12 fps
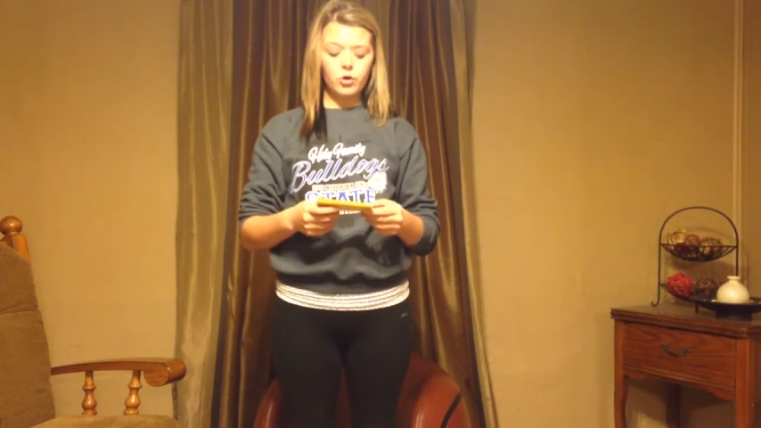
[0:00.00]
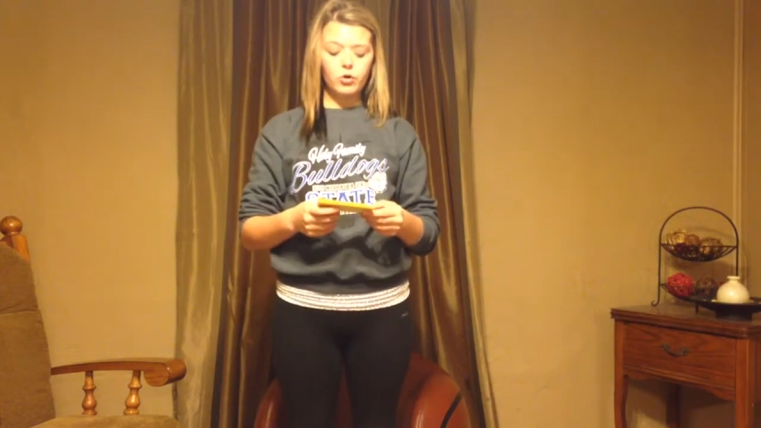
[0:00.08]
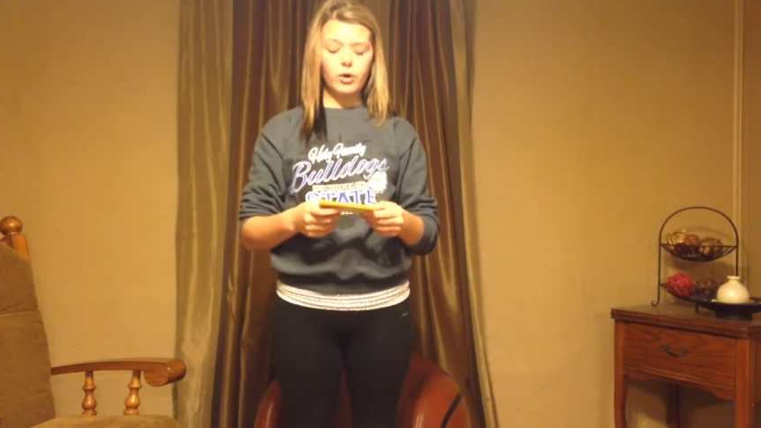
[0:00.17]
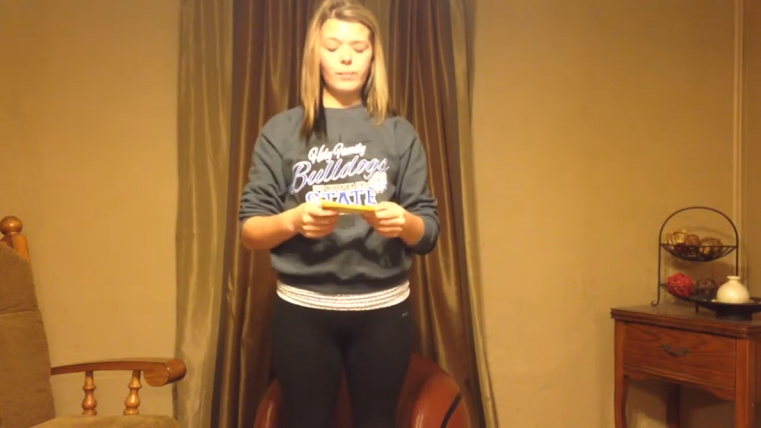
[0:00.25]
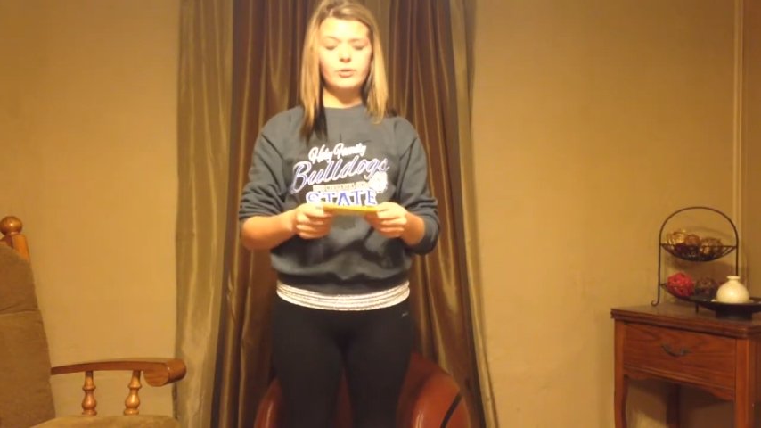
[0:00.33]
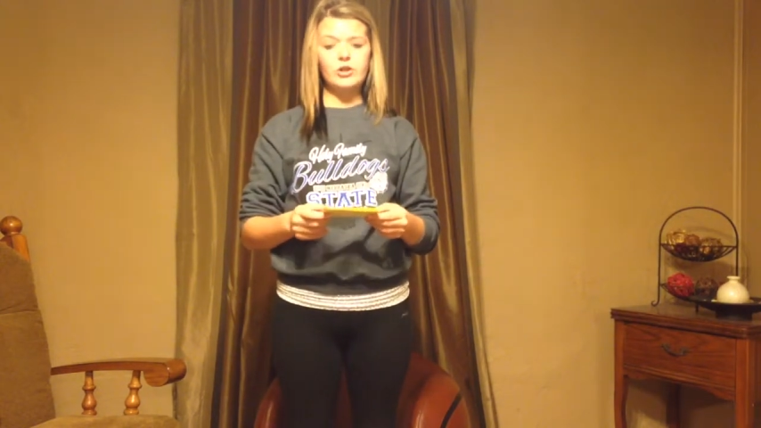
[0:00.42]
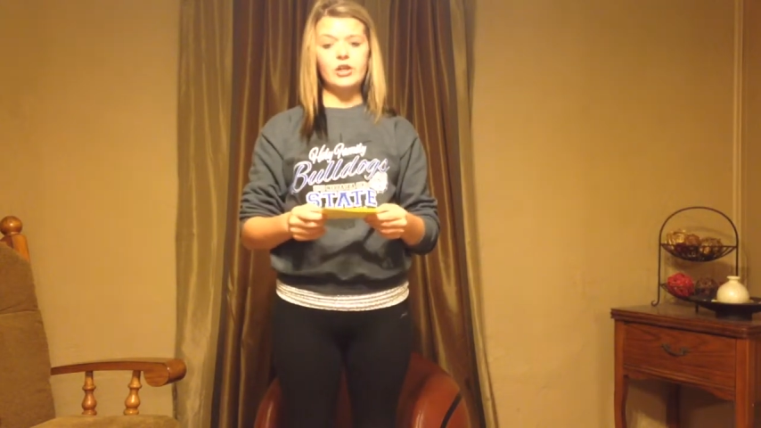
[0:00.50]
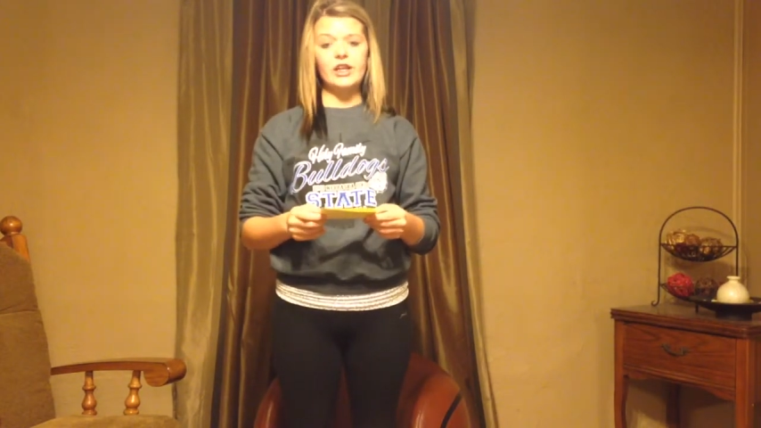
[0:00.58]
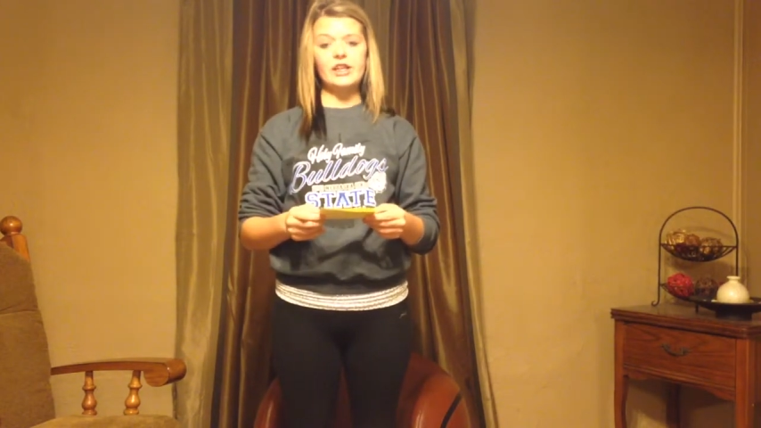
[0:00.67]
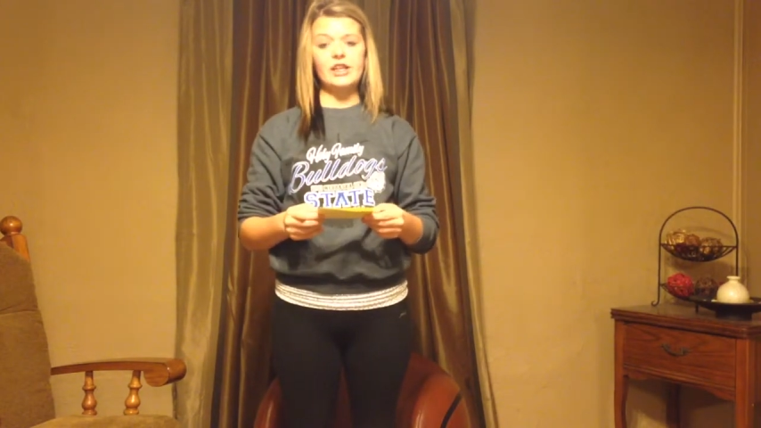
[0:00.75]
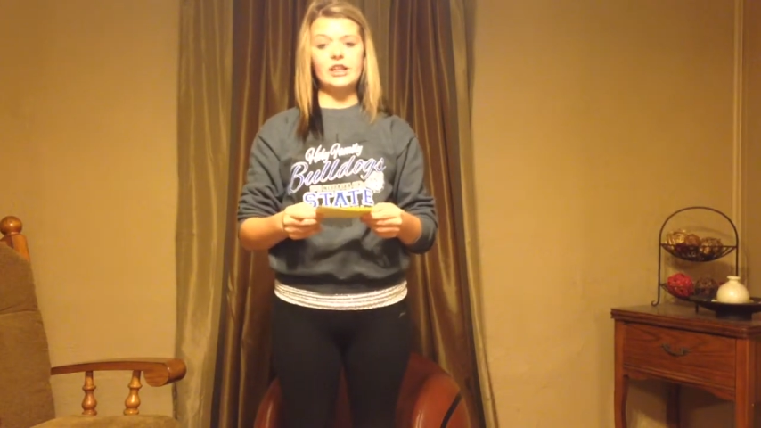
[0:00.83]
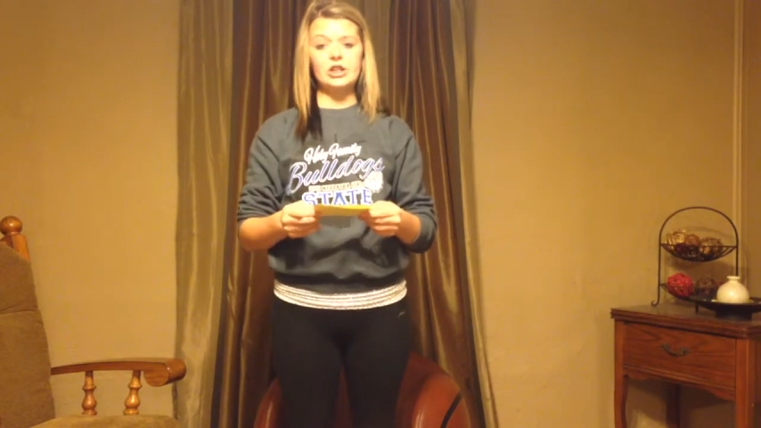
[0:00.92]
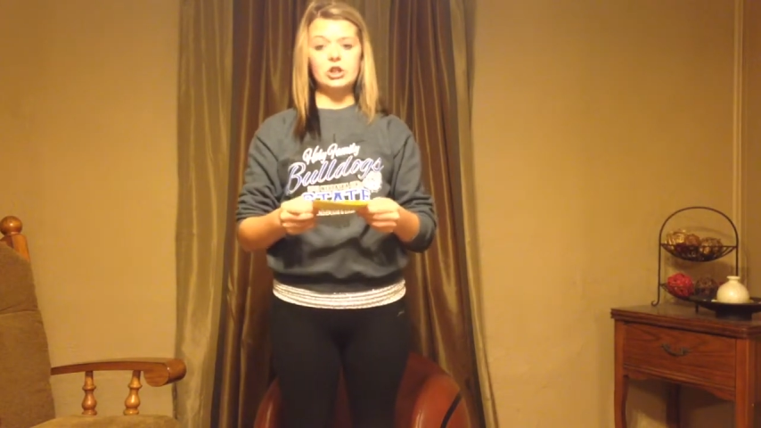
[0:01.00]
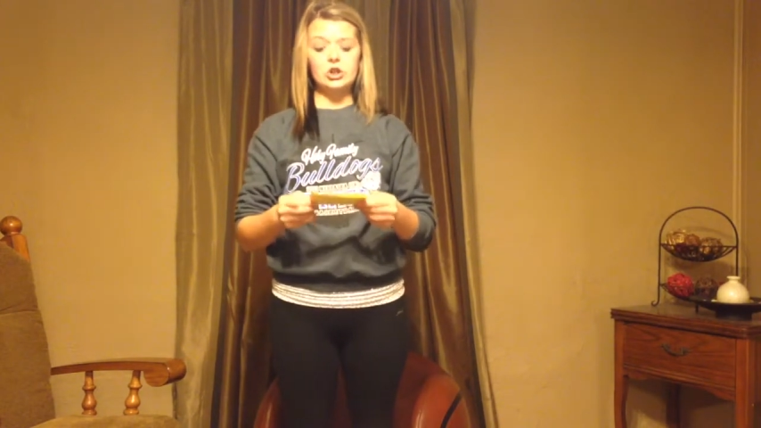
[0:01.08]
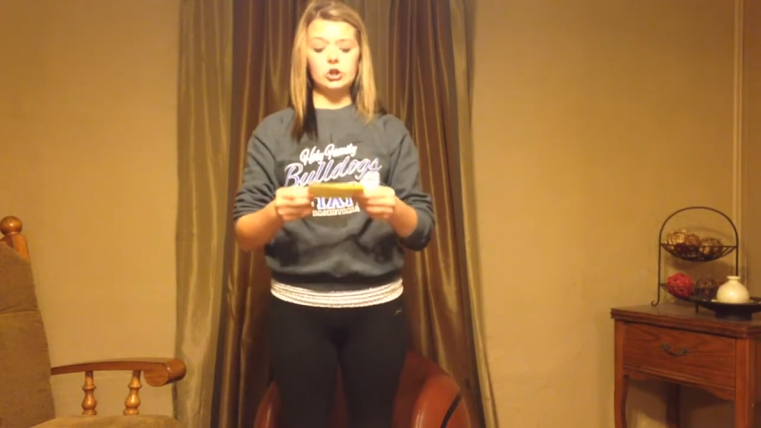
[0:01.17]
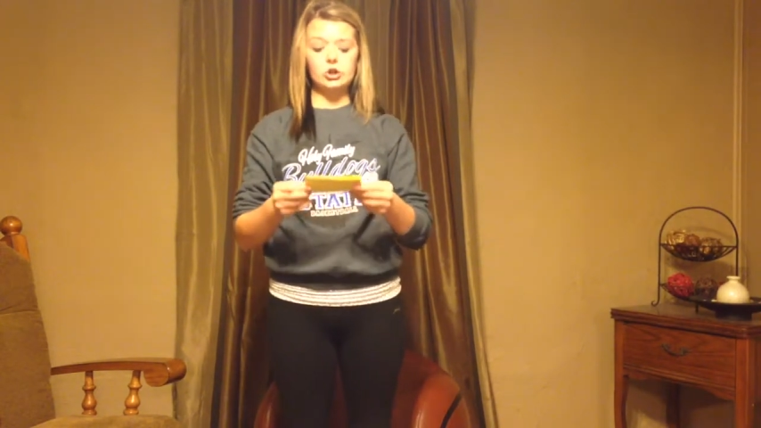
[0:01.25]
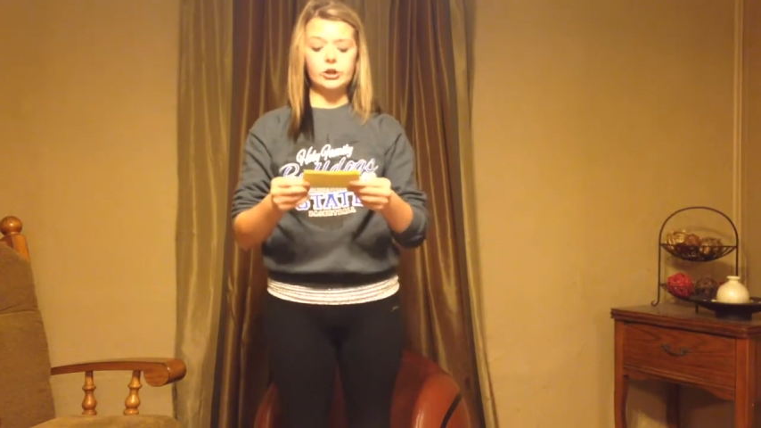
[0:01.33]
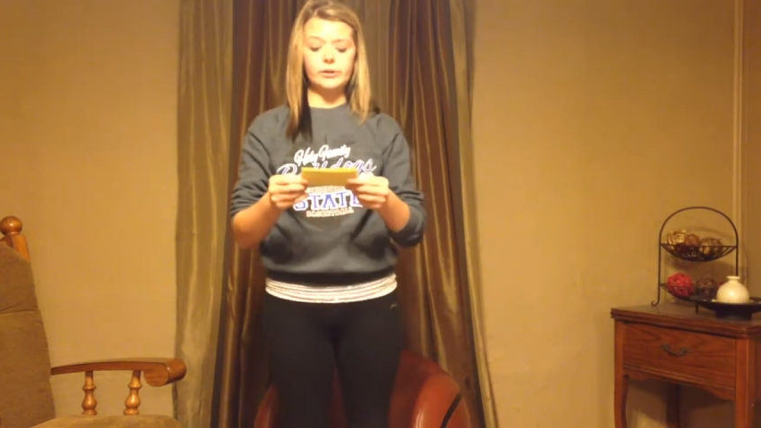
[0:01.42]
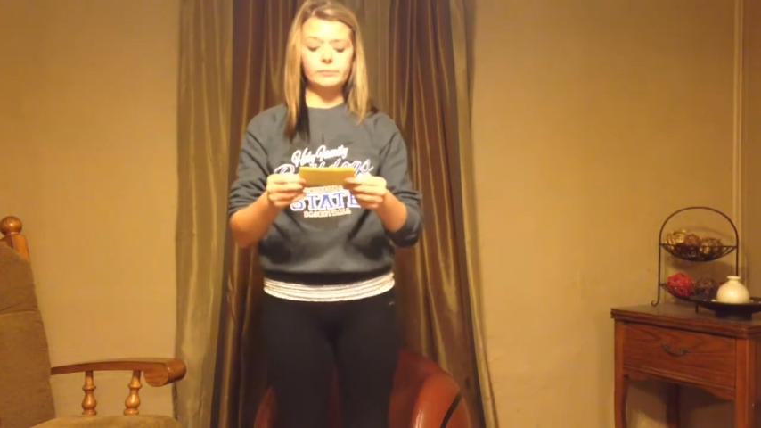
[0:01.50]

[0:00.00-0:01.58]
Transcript: corruption in teens and children.